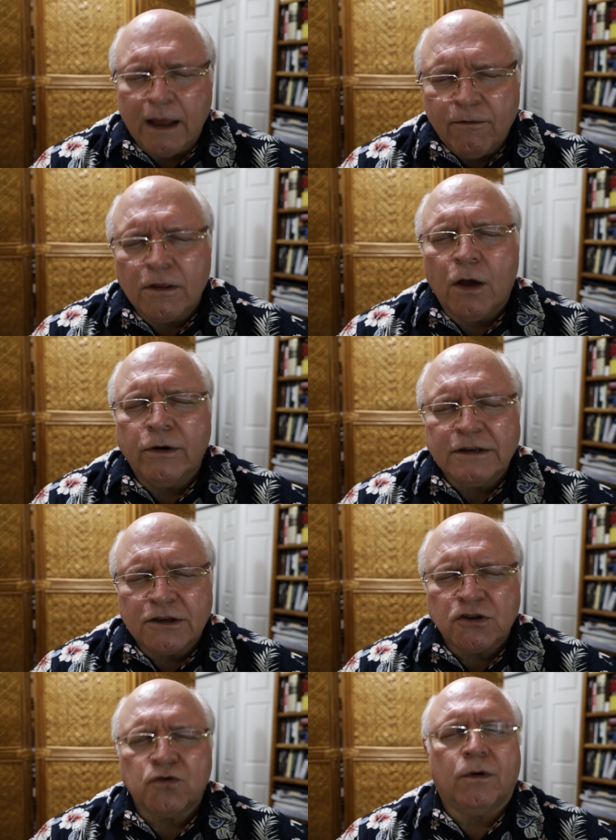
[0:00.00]
even though it's
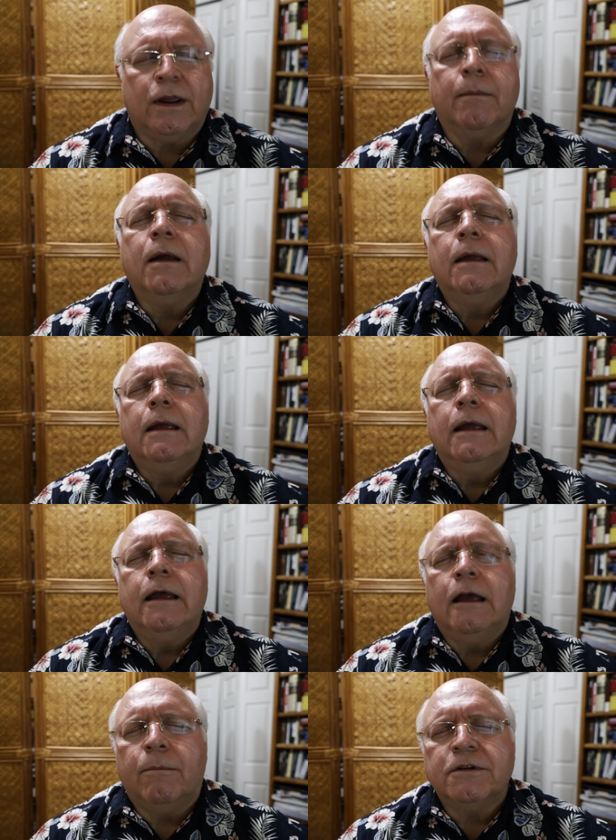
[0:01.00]
extreme,
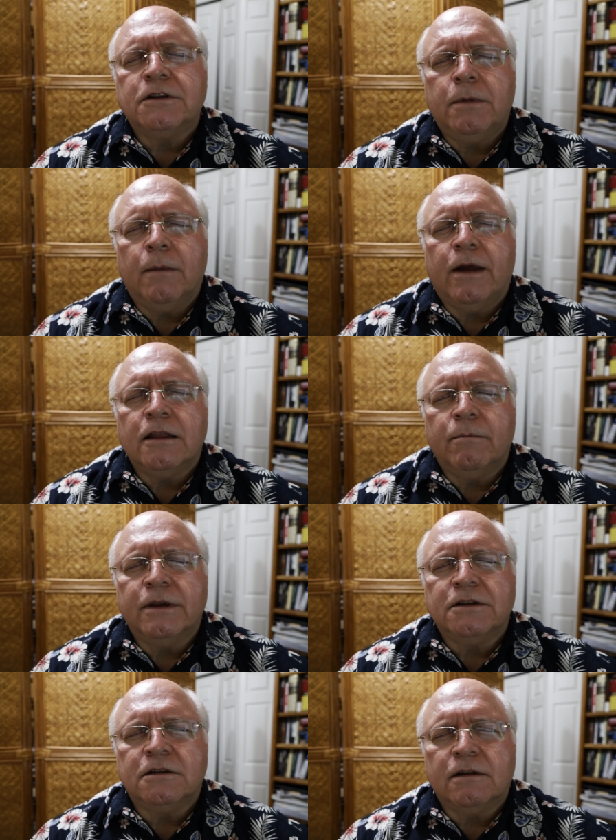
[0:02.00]
help us to be about the
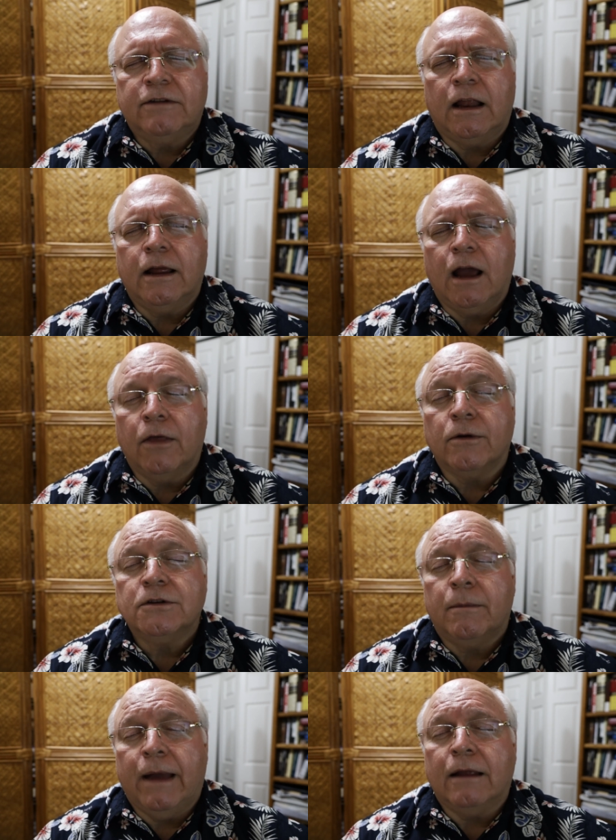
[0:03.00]
business of telling others
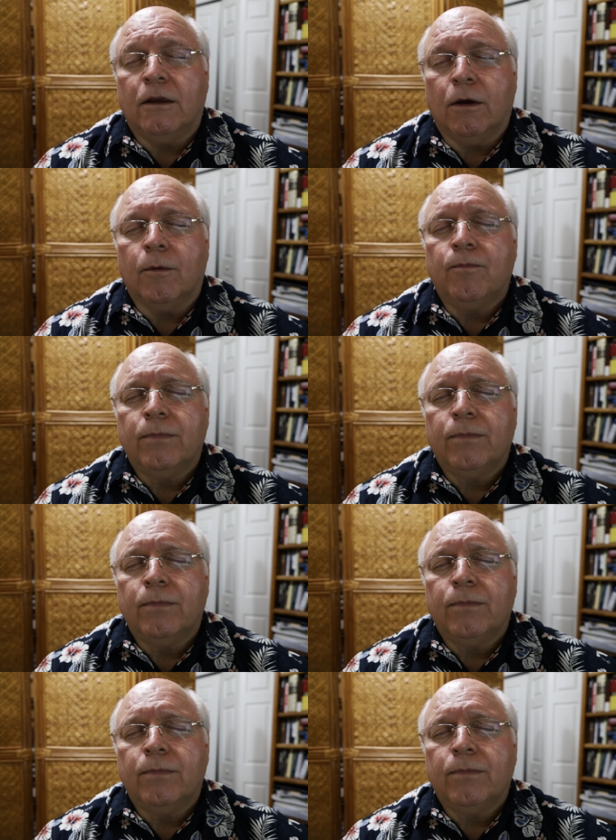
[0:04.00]
about you.